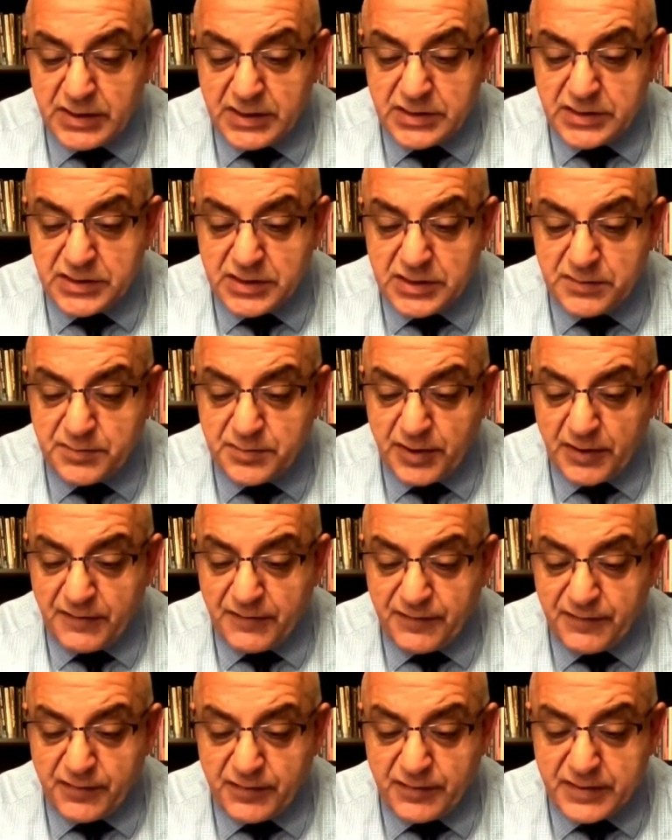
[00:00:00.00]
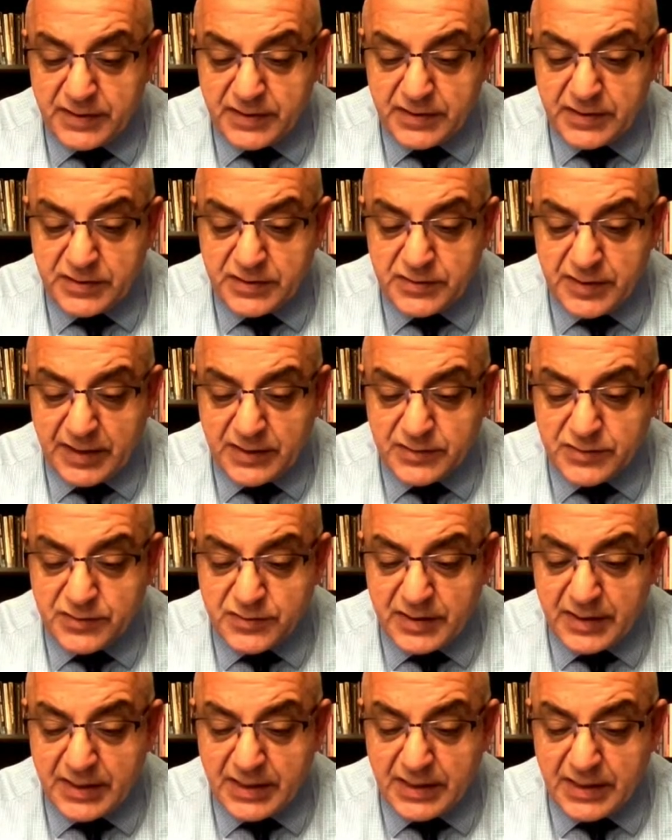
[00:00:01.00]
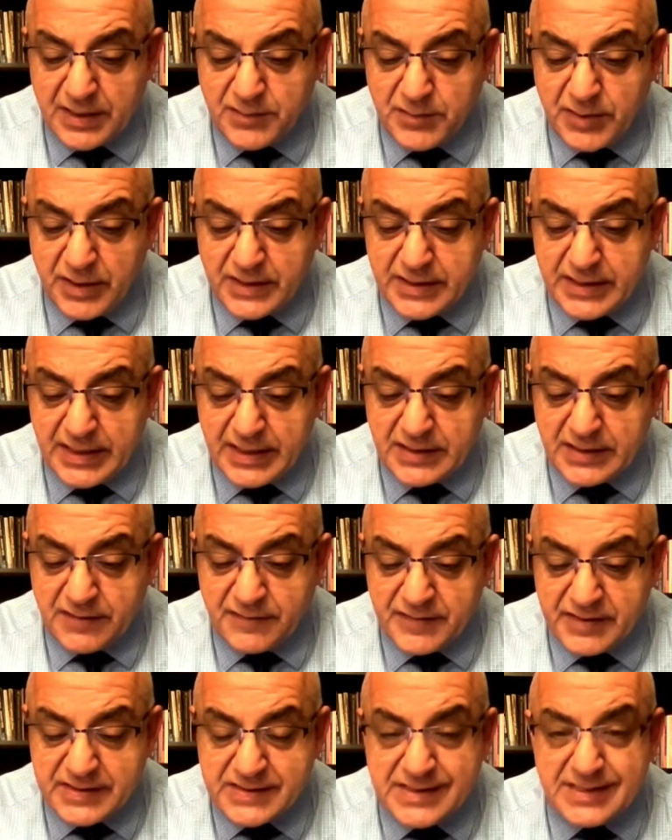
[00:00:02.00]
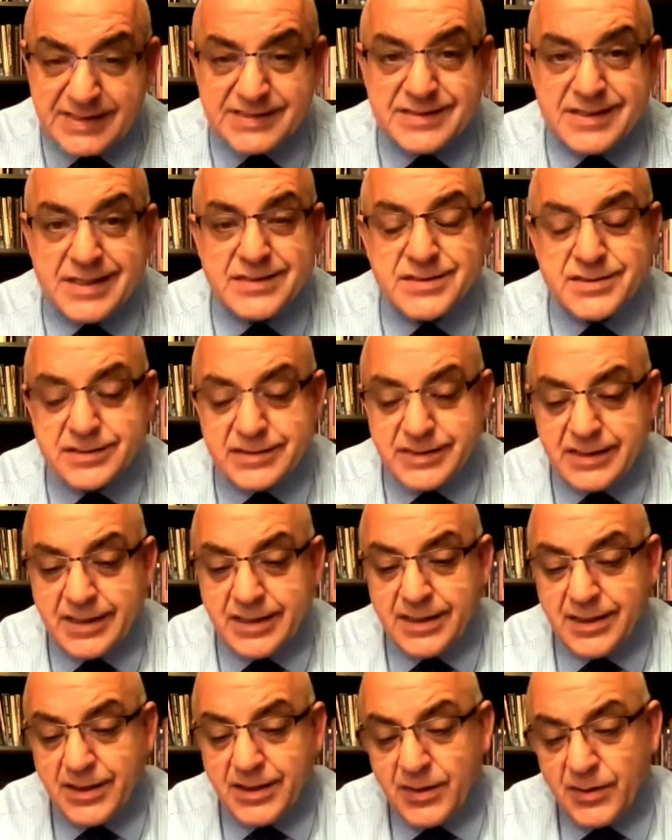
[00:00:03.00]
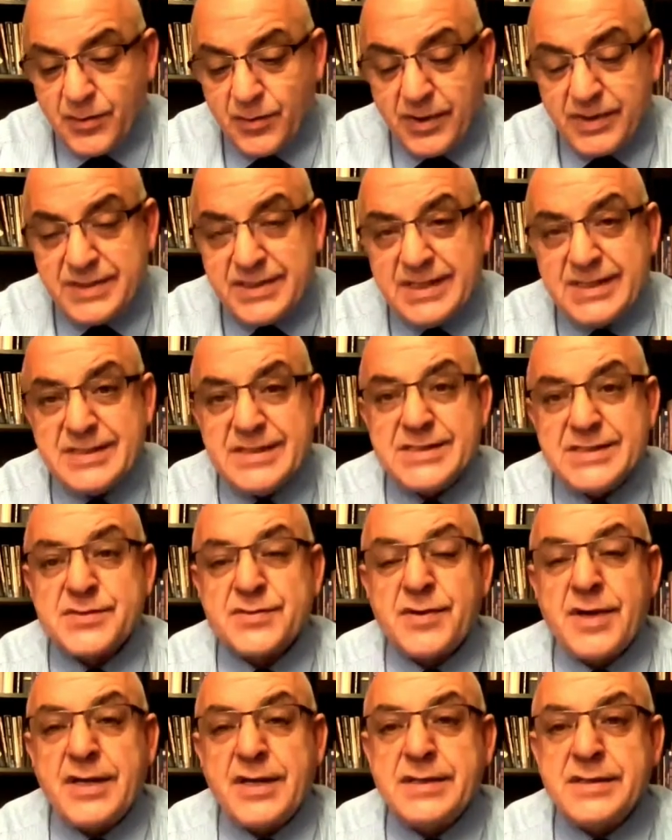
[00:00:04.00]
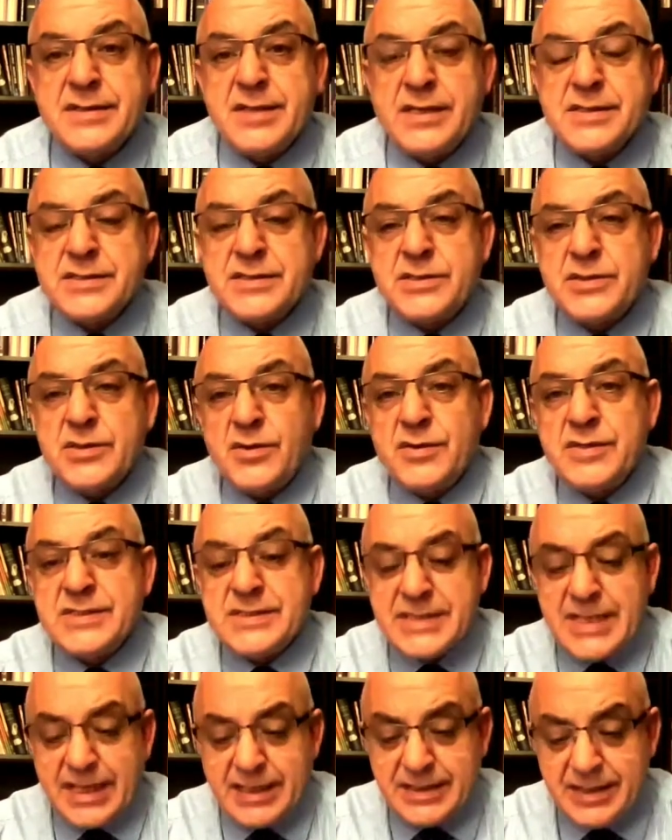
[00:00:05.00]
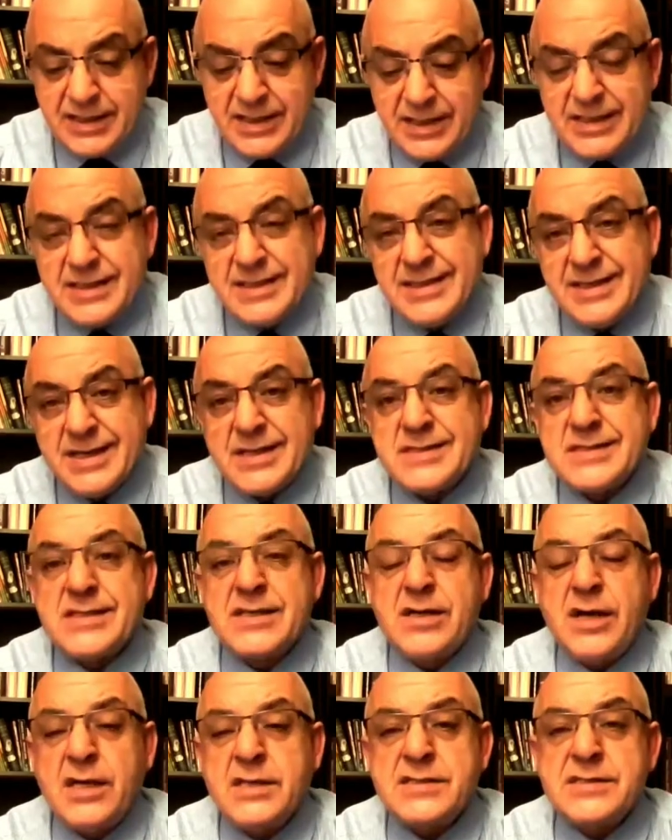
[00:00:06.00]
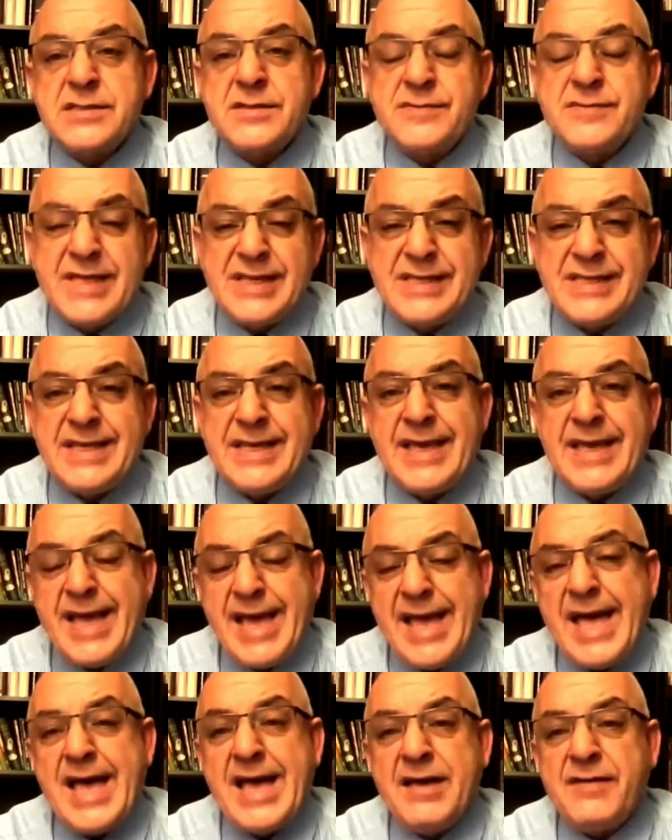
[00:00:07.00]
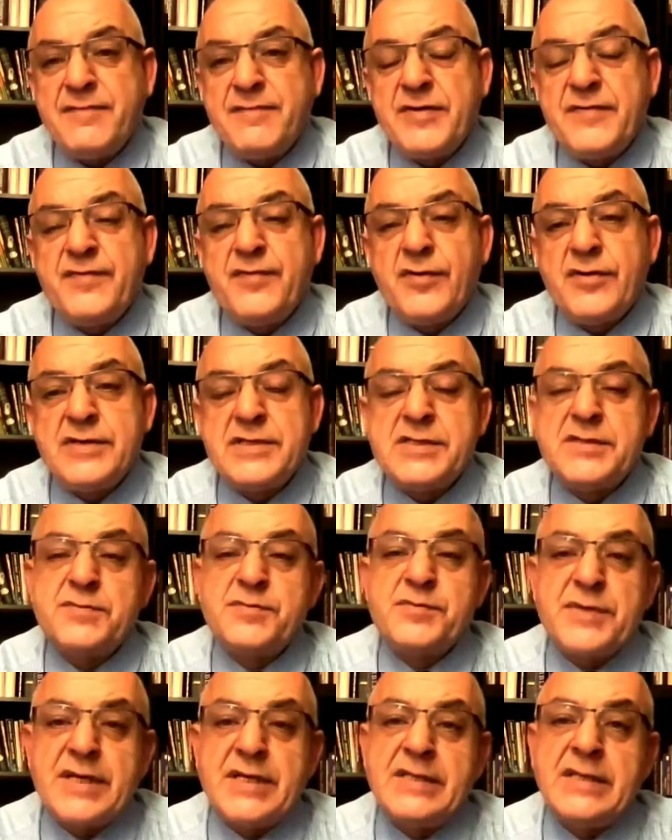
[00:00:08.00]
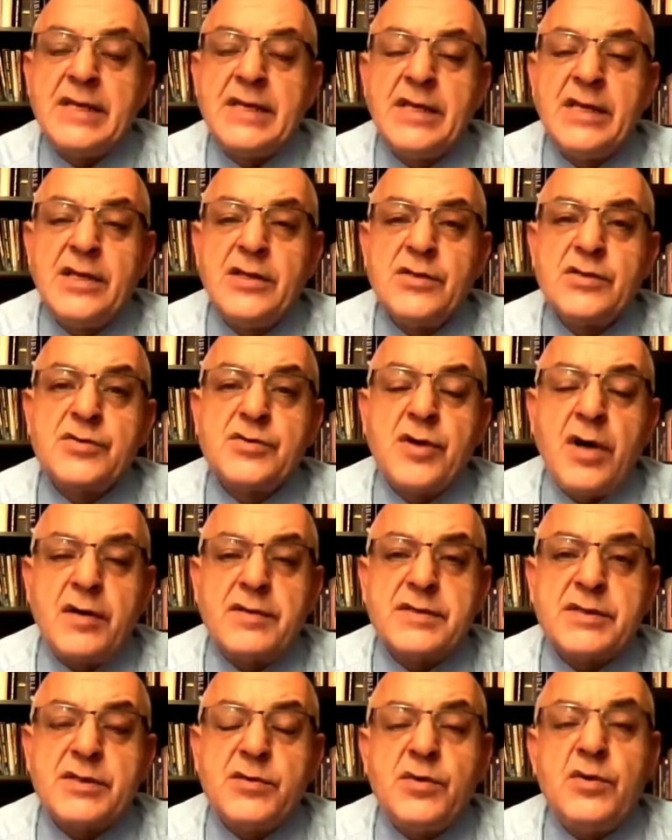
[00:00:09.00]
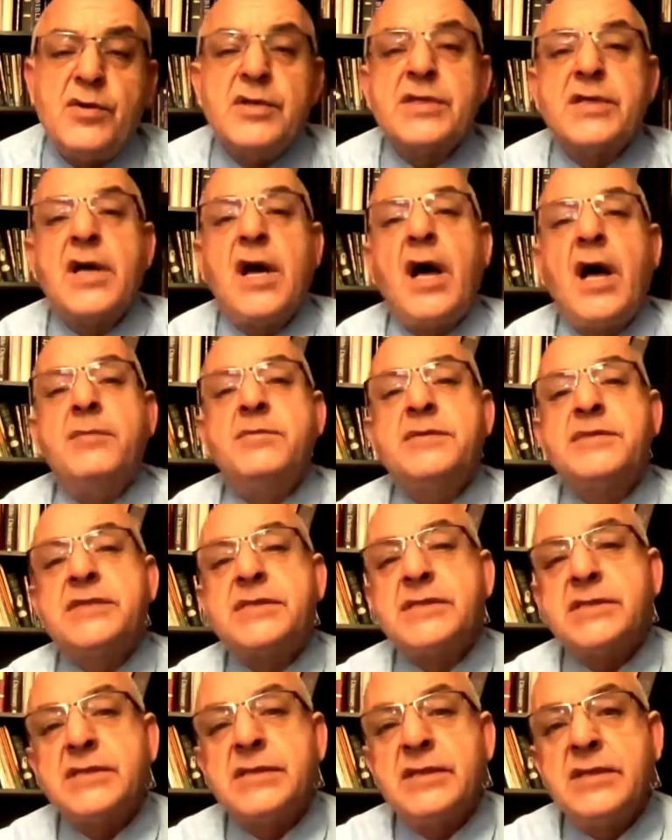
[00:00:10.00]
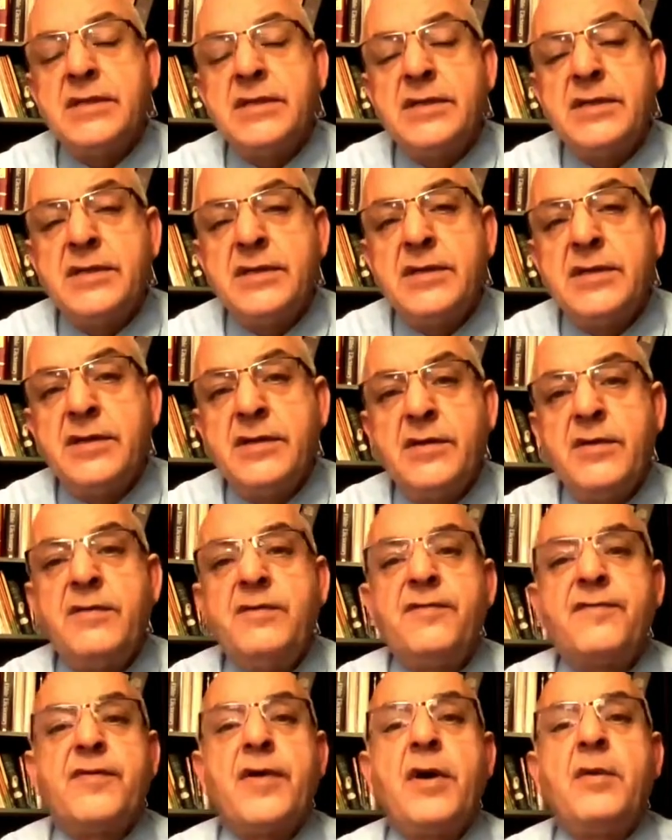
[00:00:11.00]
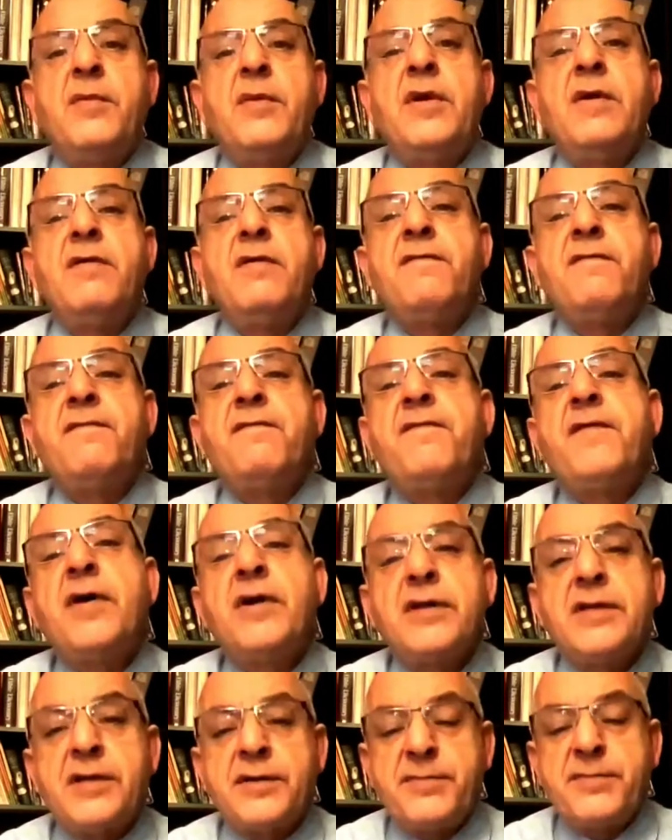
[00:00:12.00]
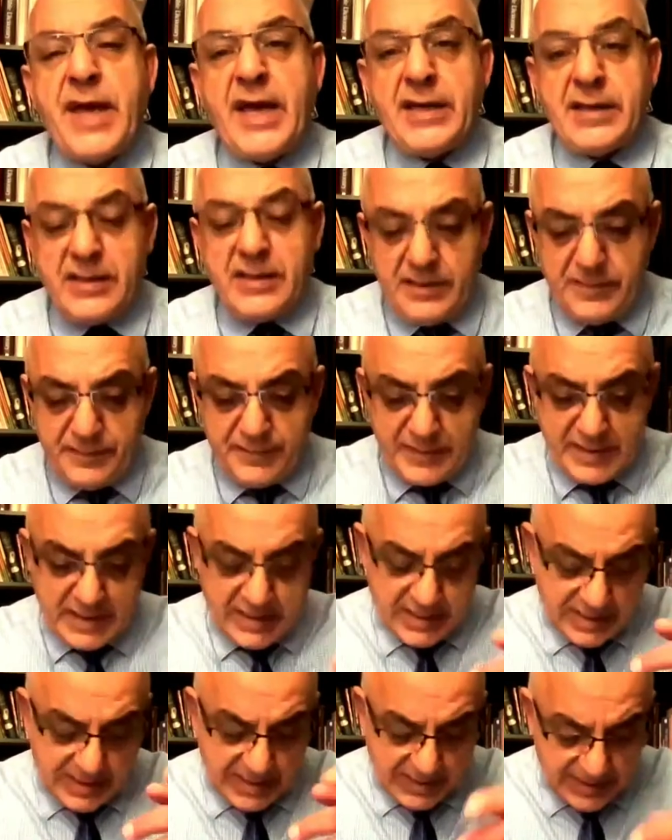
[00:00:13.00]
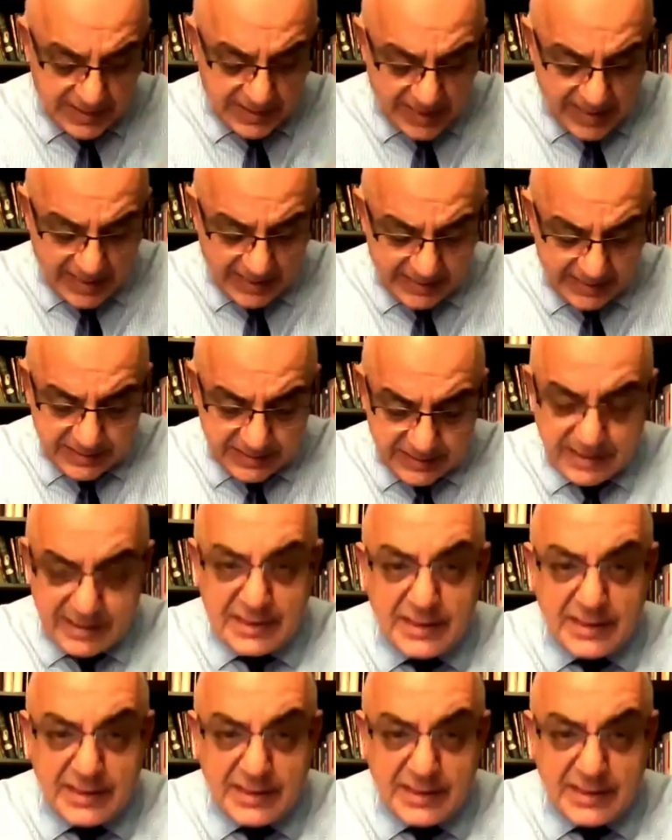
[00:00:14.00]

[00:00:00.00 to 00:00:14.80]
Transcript: Egypt by 432 and to England by the end of the 6th century. One thing this writer doesn't know is that the custom that they have before it spread throughout the world comes from further back. That